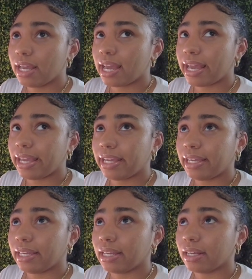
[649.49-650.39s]

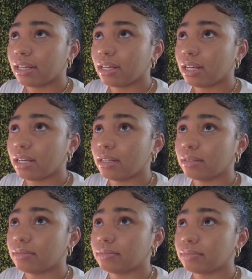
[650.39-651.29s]
a
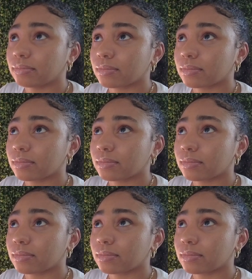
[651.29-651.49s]
um,